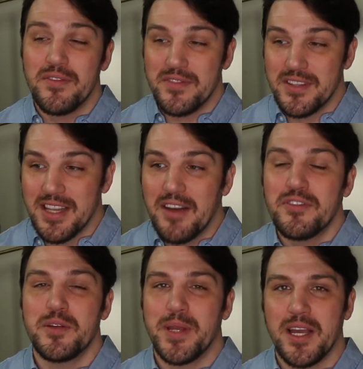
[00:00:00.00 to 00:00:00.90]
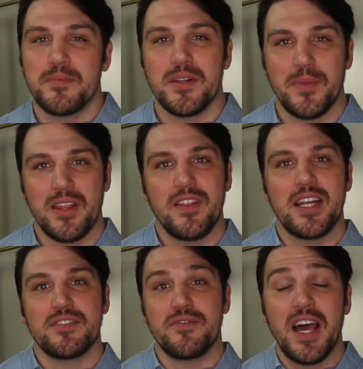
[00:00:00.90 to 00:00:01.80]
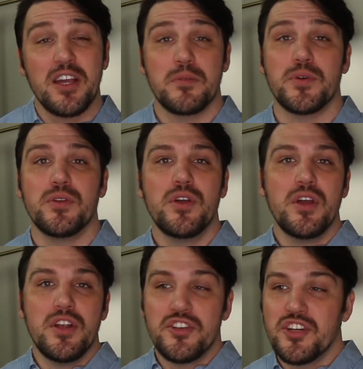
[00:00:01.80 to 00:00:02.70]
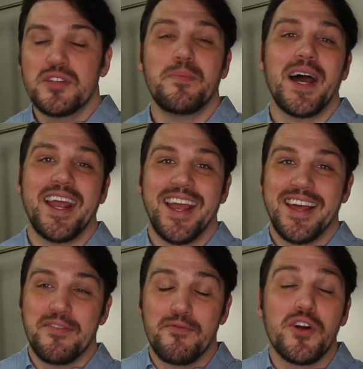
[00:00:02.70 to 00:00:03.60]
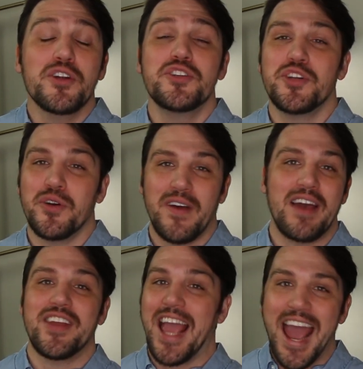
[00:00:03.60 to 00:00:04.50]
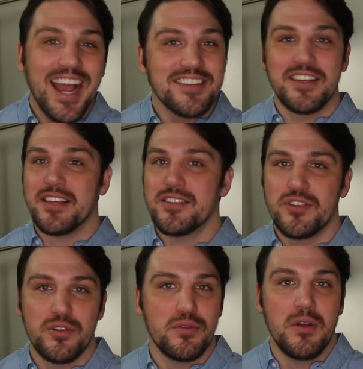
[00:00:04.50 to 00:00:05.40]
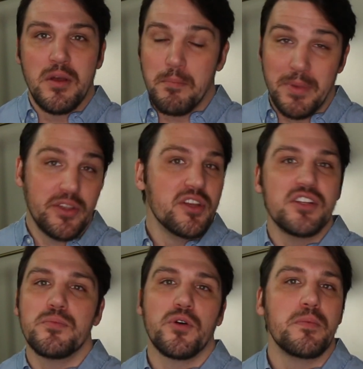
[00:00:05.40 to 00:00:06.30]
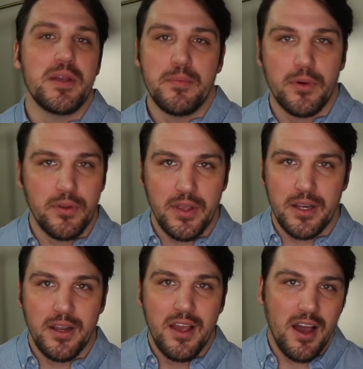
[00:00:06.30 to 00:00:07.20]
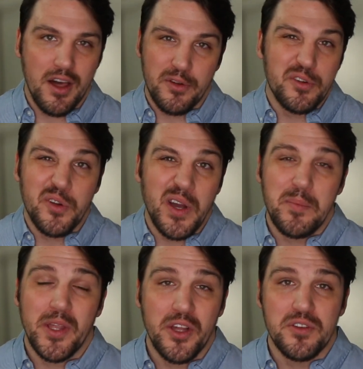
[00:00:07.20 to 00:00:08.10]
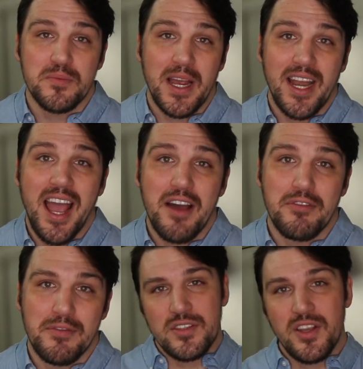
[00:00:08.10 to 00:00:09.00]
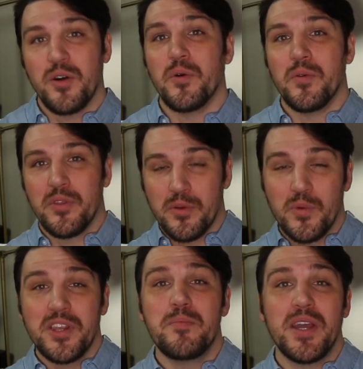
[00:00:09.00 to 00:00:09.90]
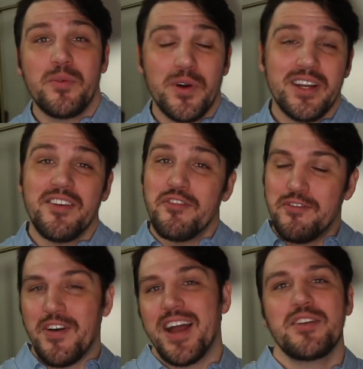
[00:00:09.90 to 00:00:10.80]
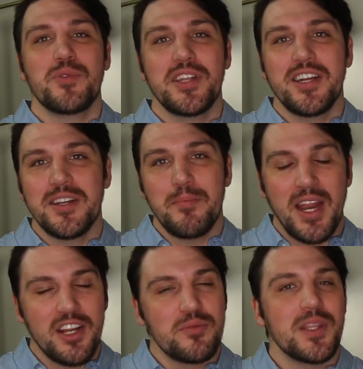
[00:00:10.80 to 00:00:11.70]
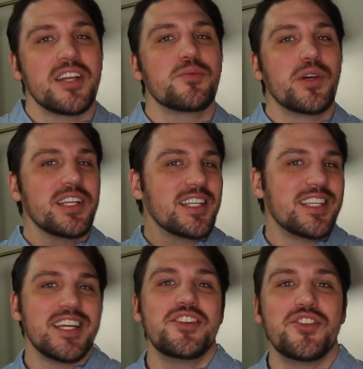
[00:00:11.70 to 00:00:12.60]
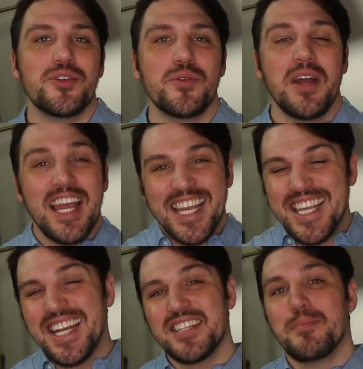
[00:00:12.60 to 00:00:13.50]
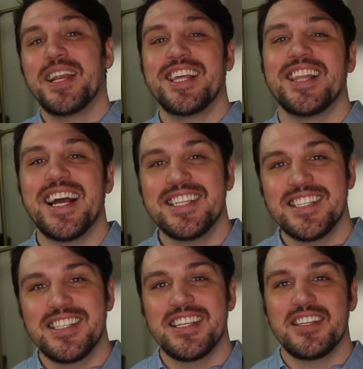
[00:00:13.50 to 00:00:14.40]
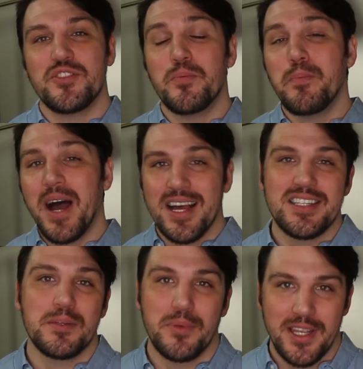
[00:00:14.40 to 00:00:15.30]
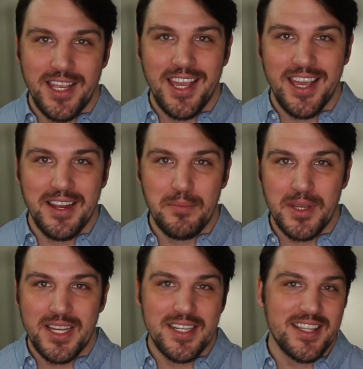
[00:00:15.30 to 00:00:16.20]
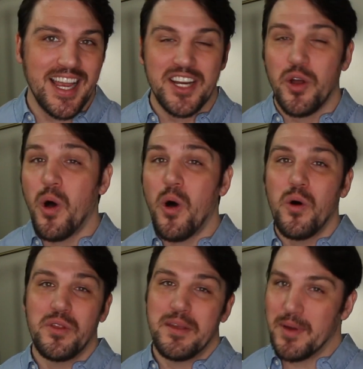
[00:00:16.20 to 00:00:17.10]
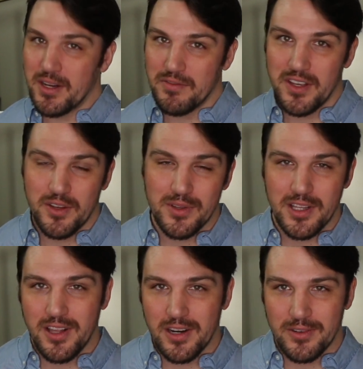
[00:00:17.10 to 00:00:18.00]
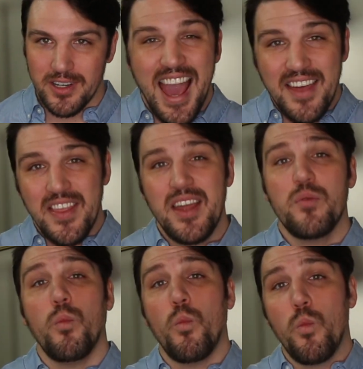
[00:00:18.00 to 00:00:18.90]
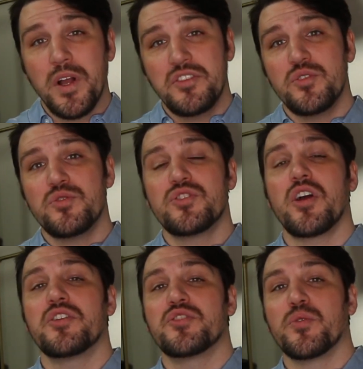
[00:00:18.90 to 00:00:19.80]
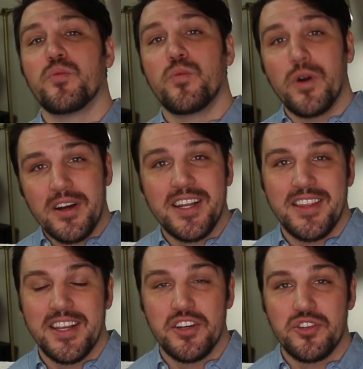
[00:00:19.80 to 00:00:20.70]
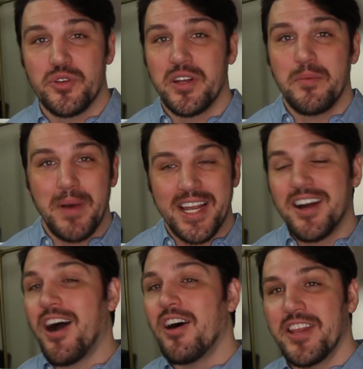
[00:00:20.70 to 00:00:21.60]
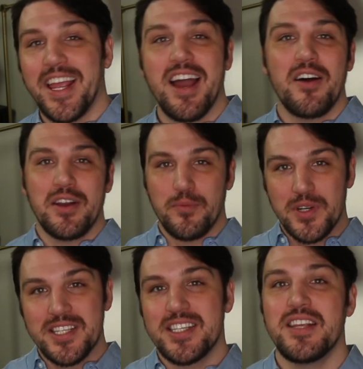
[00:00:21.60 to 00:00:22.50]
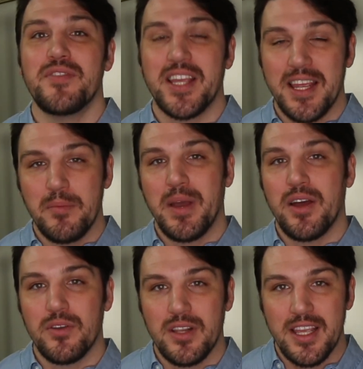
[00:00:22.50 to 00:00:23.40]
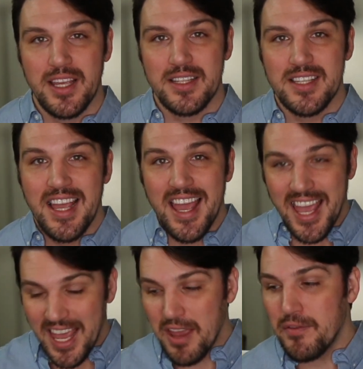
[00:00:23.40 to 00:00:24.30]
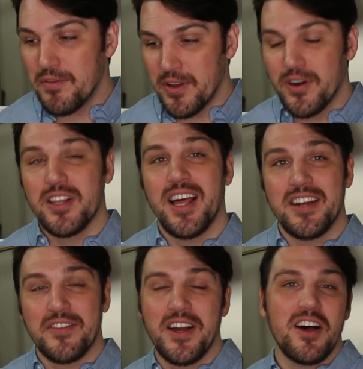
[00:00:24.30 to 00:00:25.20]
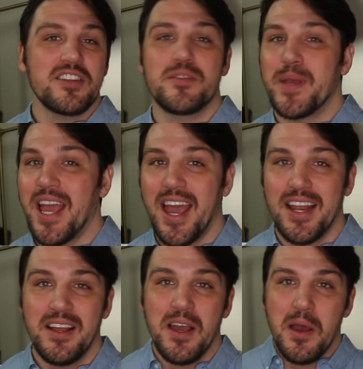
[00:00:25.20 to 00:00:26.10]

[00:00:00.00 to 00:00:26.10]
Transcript: have definitely become something that is valuable just by virtue of having access to millions more people than other new MLOs might have. So the really big one, find really good management that's willing to teach you, get as many licenses as you possibly can because that can only benefit you in the long run. And then once you start to work in the industry by calling out and receiving inbound leads, if there are a lot of calls to be had,